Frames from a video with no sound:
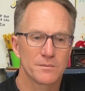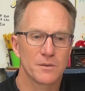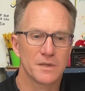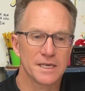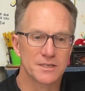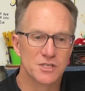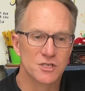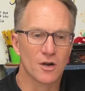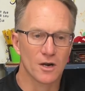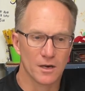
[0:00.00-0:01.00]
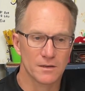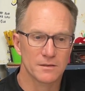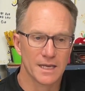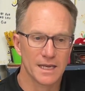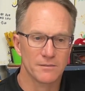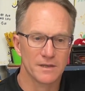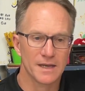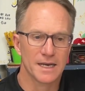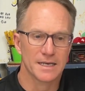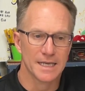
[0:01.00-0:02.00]
we need to start, okay? We
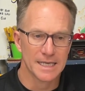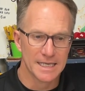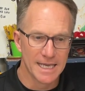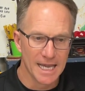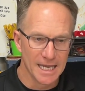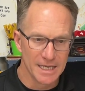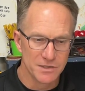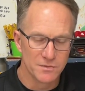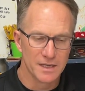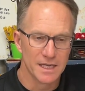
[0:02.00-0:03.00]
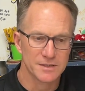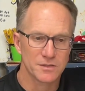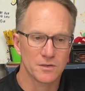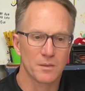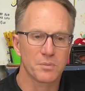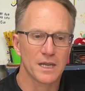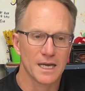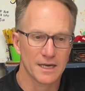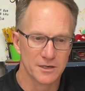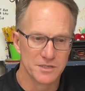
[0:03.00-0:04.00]
got to engage. We got to
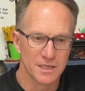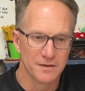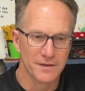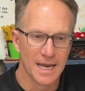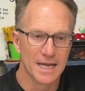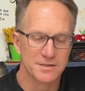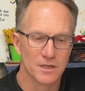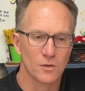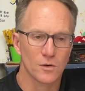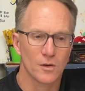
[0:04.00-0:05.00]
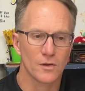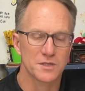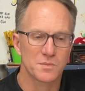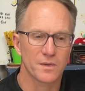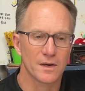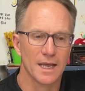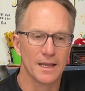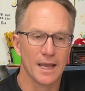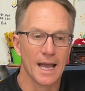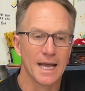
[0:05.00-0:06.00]
apply ourselves and ask the Lord, Holy Spirit,
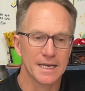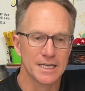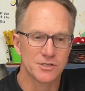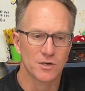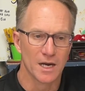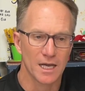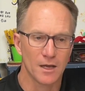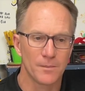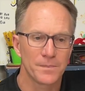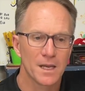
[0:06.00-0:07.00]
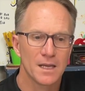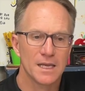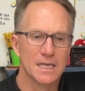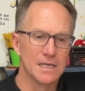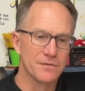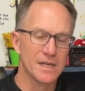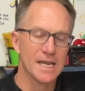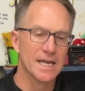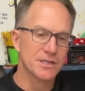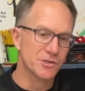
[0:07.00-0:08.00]
hey, I need your help. And if he
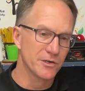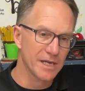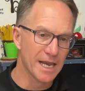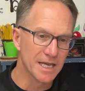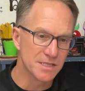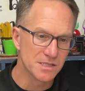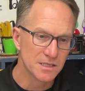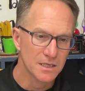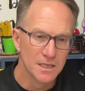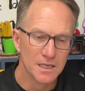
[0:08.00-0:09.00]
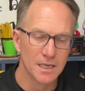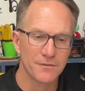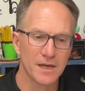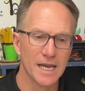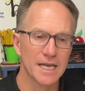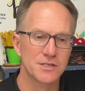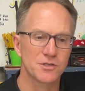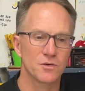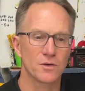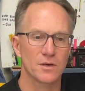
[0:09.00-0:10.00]
has your yes, and if he has
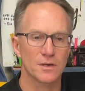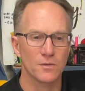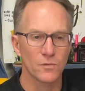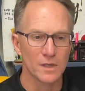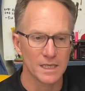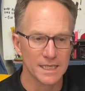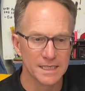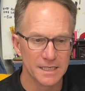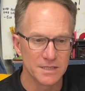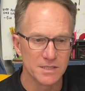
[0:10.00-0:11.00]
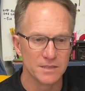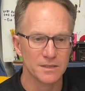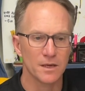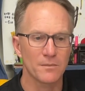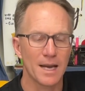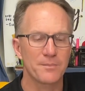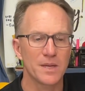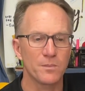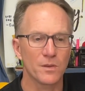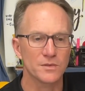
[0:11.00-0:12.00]
your willingness, you know, my
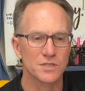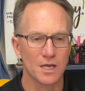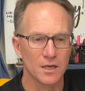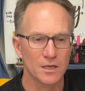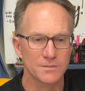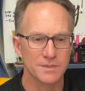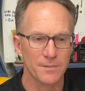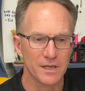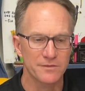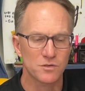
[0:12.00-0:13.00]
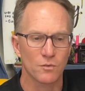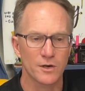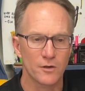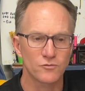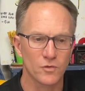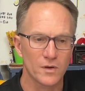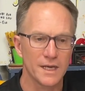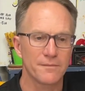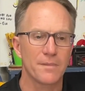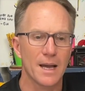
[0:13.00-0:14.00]
people, Psalms, I believe it's
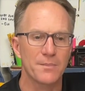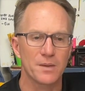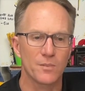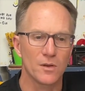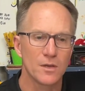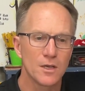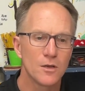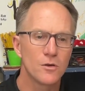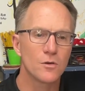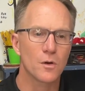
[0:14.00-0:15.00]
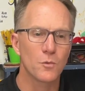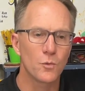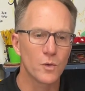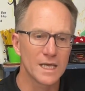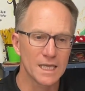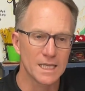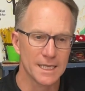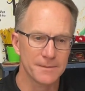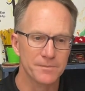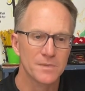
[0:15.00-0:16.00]
103, of my people who are
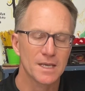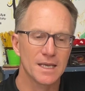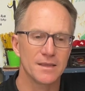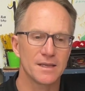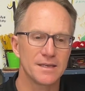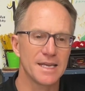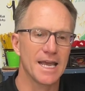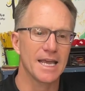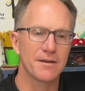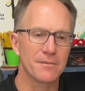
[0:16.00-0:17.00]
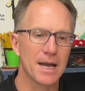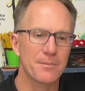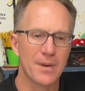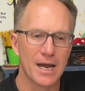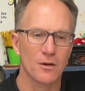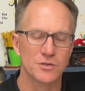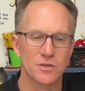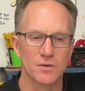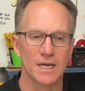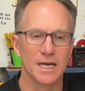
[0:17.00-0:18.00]
willing in the day of my power.
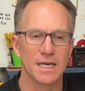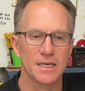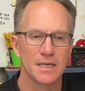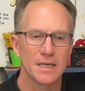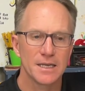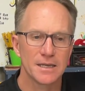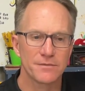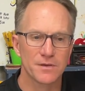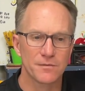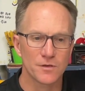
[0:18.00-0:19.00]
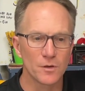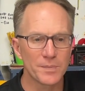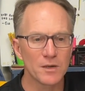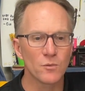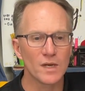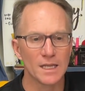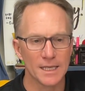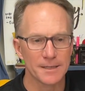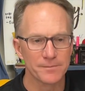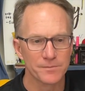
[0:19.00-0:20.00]
So God, if you'll be
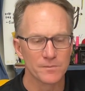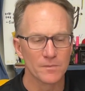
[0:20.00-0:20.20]
willing